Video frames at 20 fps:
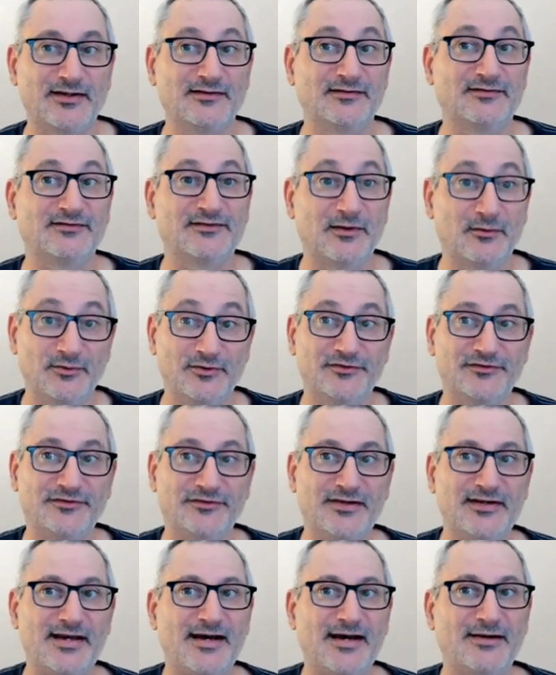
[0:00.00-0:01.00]
So we'll see
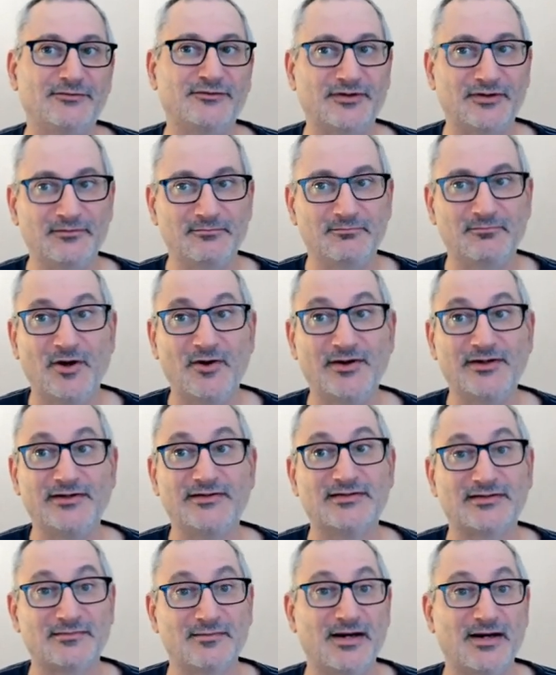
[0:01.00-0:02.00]
how to combine
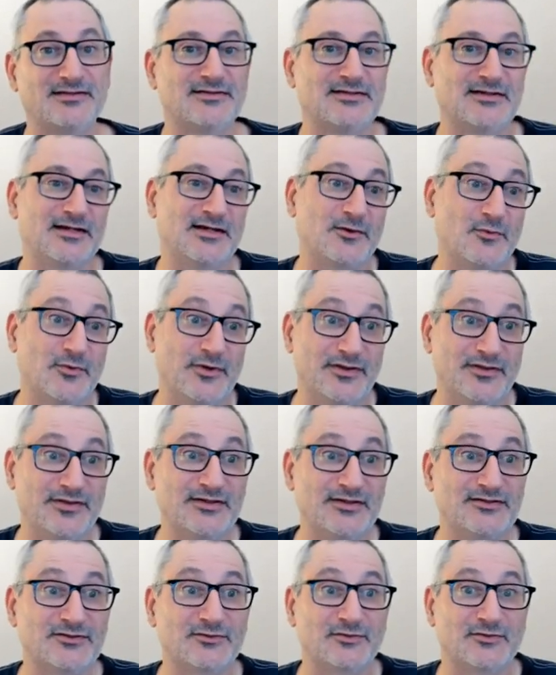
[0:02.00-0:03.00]
semantic with this sort of